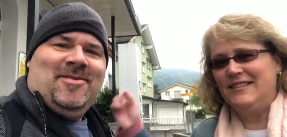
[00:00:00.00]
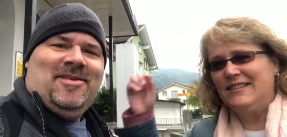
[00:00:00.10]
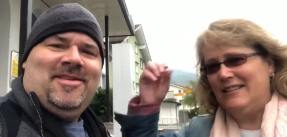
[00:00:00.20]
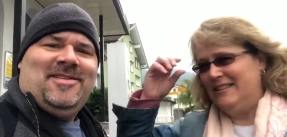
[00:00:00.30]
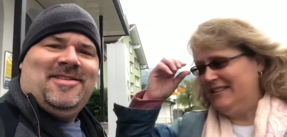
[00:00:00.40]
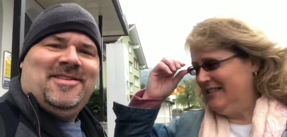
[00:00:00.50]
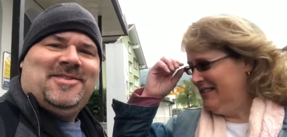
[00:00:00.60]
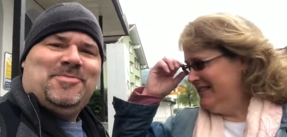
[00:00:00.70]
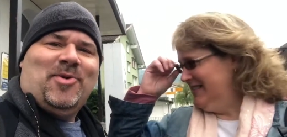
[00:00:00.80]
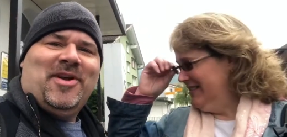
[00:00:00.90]
Speaker 1: Well,
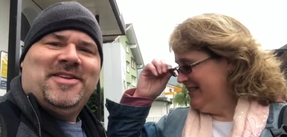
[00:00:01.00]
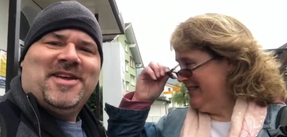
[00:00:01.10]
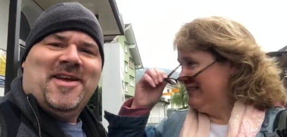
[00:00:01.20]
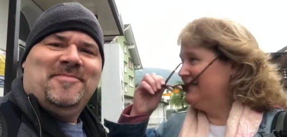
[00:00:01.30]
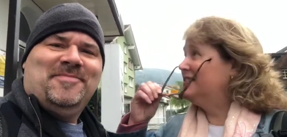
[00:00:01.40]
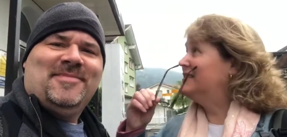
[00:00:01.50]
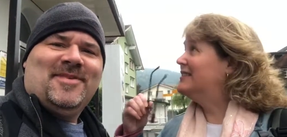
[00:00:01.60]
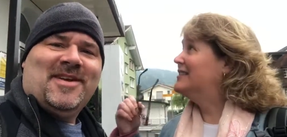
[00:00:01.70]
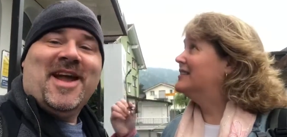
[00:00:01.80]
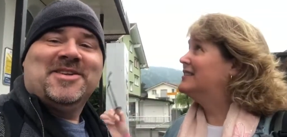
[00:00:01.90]
it's morning time.
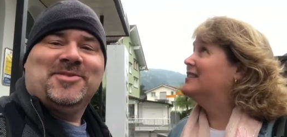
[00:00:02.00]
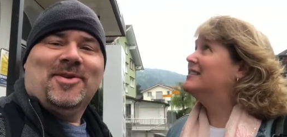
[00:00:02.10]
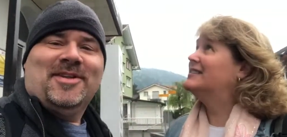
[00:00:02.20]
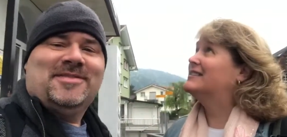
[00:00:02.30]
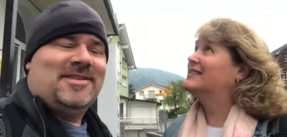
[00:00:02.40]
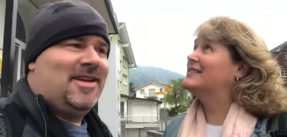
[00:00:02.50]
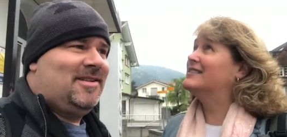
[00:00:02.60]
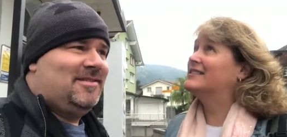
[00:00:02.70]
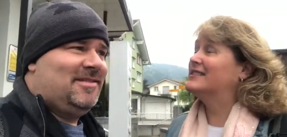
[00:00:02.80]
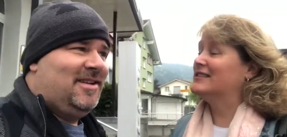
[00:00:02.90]
Well, kind of sort It's uh,
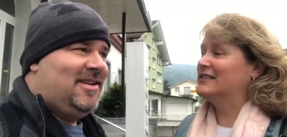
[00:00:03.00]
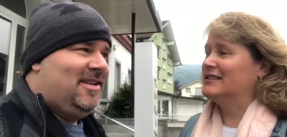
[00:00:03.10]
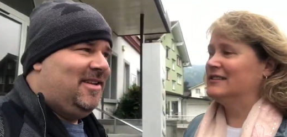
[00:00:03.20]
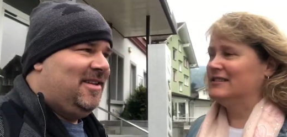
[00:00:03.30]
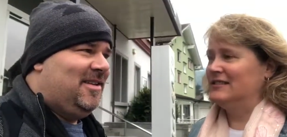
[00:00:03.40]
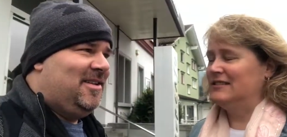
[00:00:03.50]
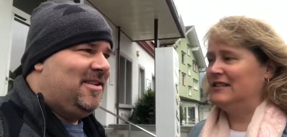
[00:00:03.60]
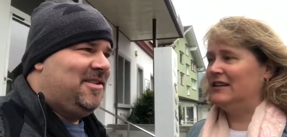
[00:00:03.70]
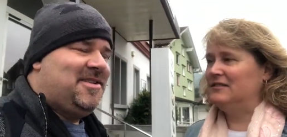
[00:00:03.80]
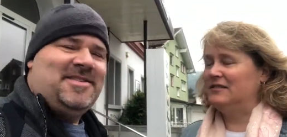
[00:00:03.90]

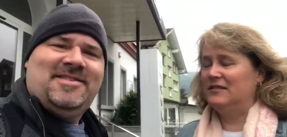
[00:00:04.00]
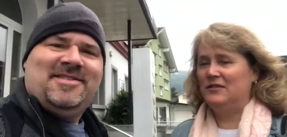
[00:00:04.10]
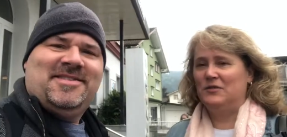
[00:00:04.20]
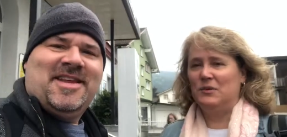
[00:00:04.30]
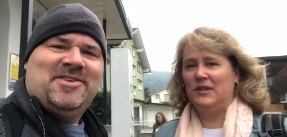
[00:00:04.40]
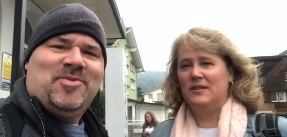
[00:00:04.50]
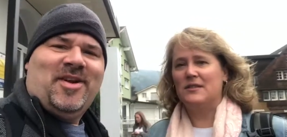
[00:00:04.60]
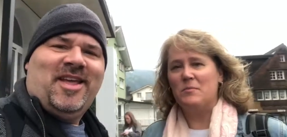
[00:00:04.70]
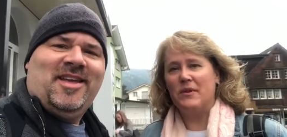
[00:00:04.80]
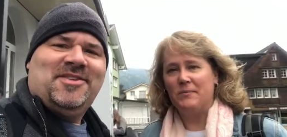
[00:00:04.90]
10, 10
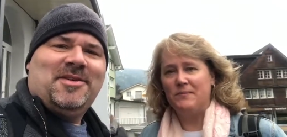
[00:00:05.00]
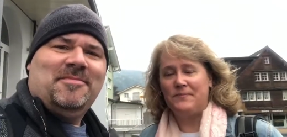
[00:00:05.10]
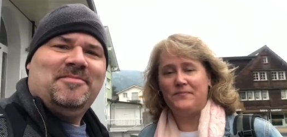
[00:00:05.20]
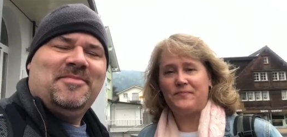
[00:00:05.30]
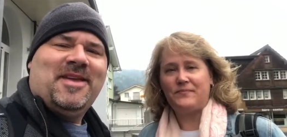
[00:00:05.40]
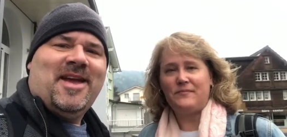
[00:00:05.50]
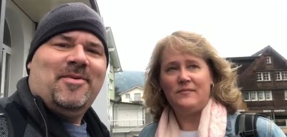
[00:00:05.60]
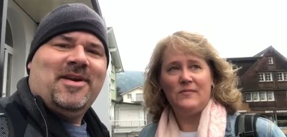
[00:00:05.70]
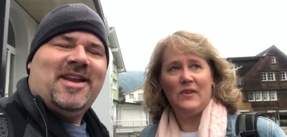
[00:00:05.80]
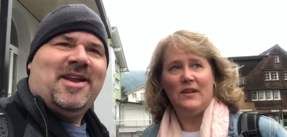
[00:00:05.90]
20 something. something. Yeah,
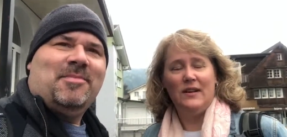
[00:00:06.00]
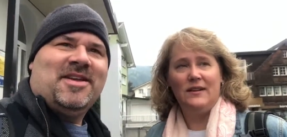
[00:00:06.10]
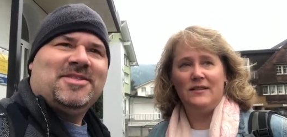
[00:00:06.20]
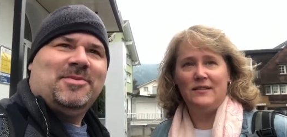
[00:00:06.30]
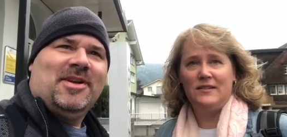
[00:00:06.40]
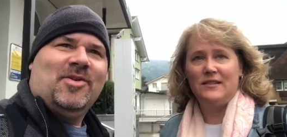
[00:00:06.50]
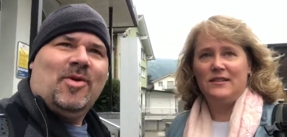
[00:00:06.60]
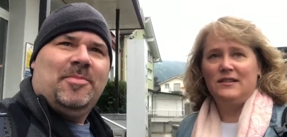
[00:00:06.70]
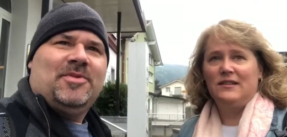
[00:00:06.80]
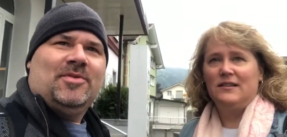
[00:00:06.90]
we're getting on a bus. We're going to
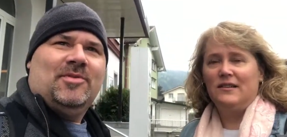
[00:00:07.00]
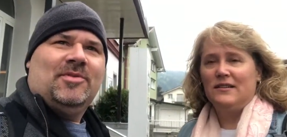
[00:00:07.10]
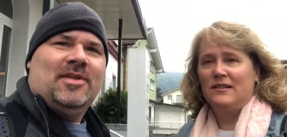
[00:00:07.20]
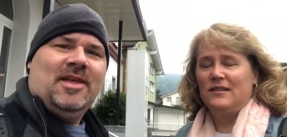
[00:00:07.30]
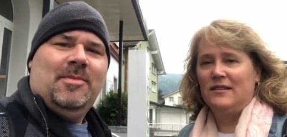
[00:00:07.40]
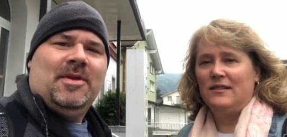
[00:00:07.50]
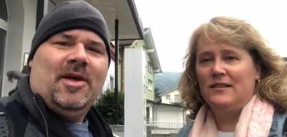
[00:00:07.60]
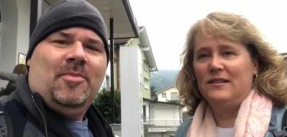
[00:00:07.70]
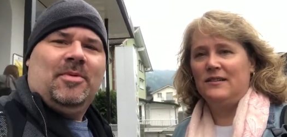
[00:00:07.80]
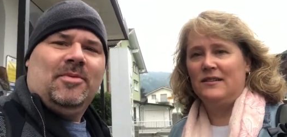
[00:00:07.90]
go up to the
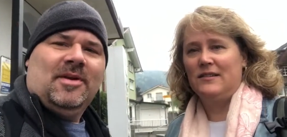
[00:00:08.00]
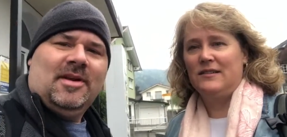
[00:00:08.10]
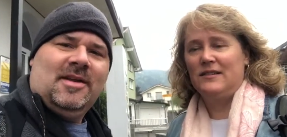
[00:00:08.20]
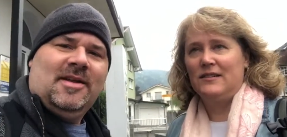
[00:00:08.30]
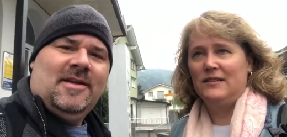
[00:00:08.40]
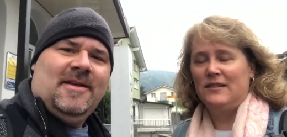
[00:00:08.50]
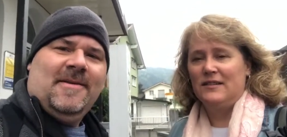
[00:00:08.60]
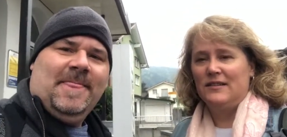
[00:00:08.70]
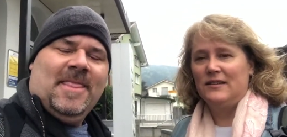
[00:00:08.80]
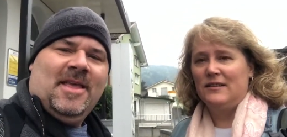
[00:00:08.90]
Ebenalp. We're going to
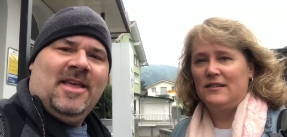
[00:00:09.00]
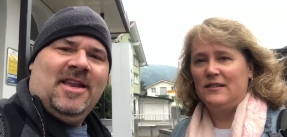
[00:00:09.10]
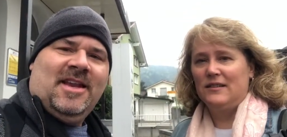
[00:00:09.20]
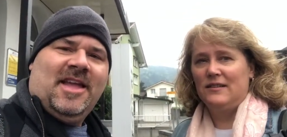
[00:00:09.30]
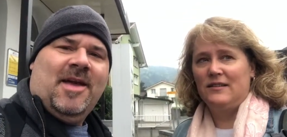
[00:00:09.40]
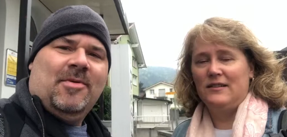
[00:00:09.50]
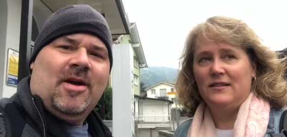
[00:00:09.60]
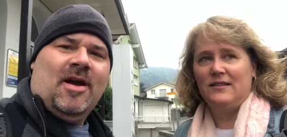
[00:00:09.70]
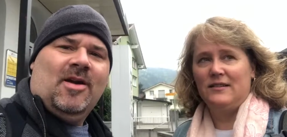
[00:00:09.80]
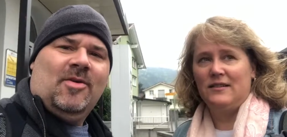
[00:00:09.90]
get in a cable
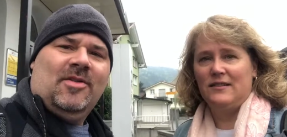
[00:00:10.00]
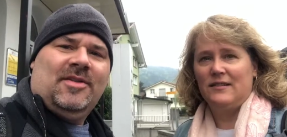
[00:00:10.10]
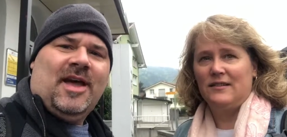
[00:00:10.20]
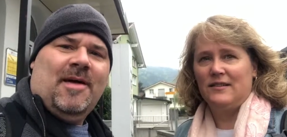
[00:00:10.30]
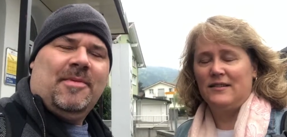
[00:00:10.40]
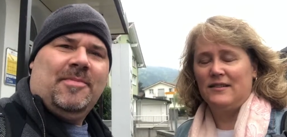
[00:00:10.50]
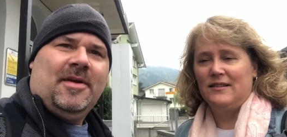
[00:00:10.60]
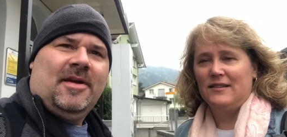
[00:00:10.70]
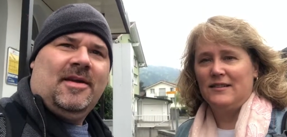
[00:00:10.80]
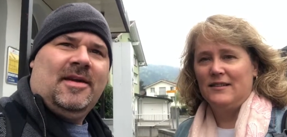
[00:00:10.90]
car and go to the top up there.